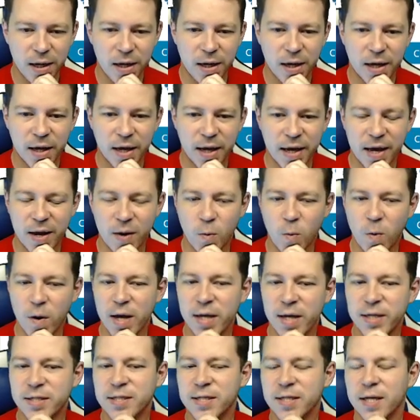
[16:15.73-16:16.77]
Can
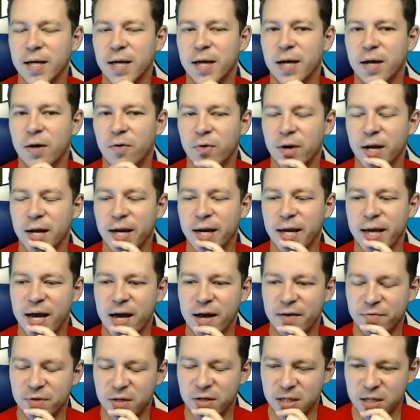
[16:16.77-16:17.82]
West really
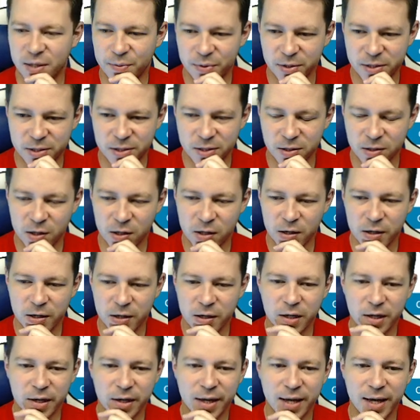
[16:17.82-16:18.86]
have the Doubleton
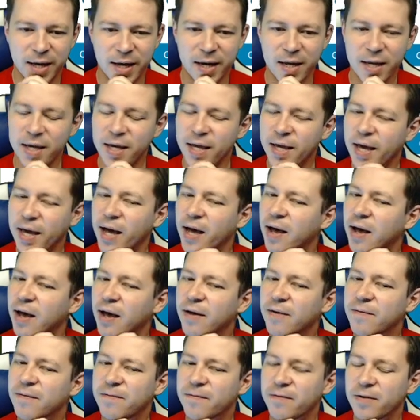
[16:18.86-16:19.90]
honor? Can he
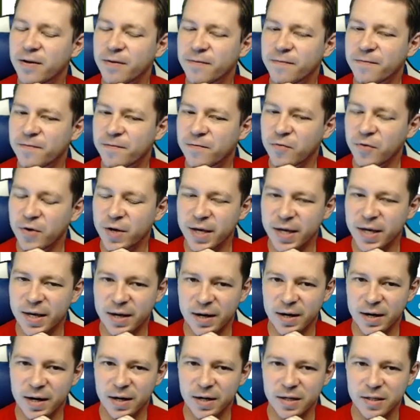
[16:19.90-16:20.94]
have a free
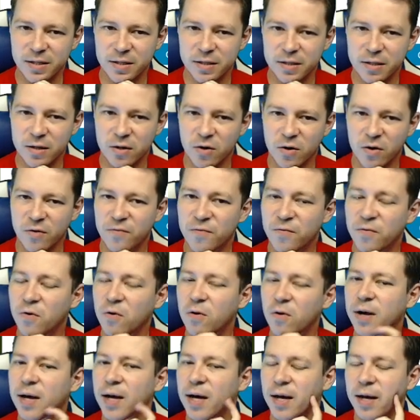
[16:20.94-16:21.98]
card or a full
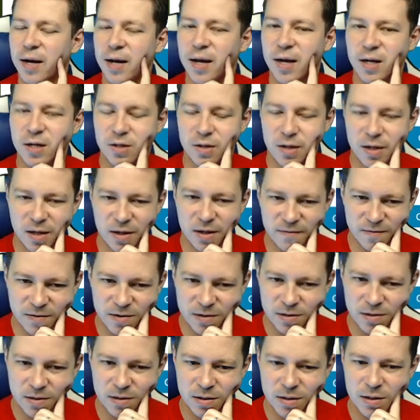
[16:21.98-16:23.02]
card actually
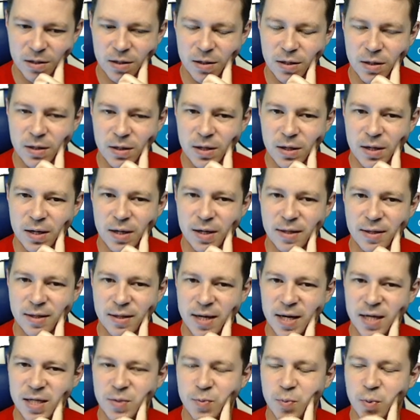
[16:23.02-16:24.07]
even? And
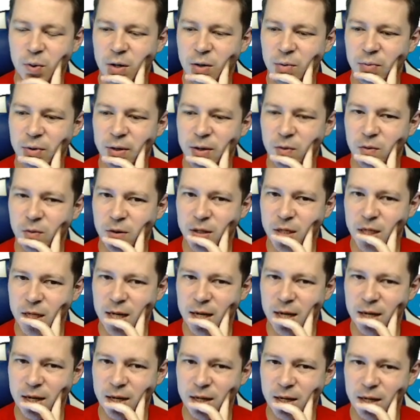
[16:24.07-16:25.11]
that's probably what
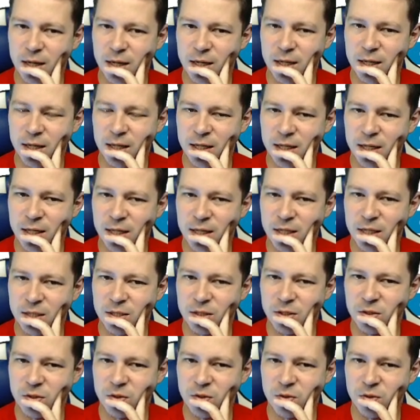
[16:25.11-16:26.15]
I need
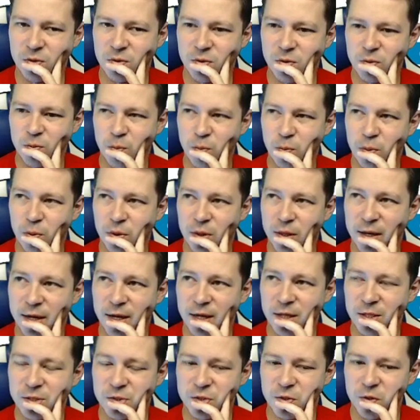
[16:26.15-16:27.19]
to
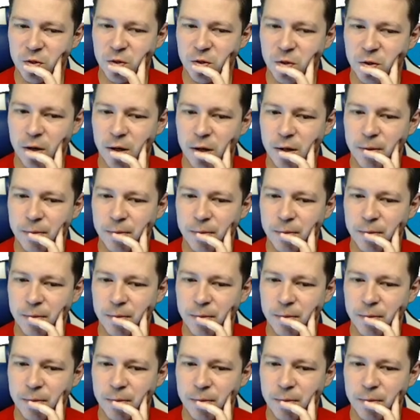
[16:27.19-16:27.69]
play for.